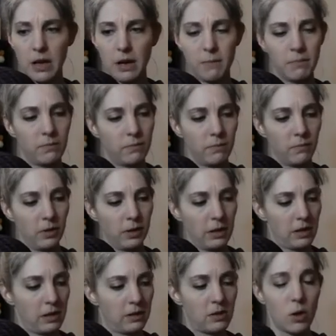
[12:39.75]
I
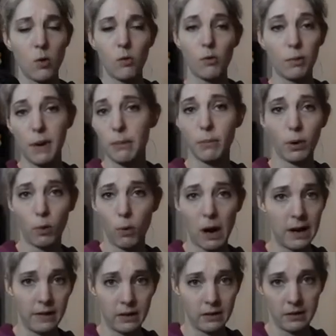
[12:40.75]
really don't remember
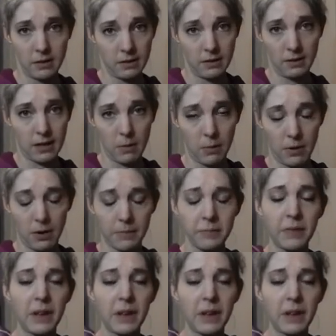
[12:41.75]
why this is separate.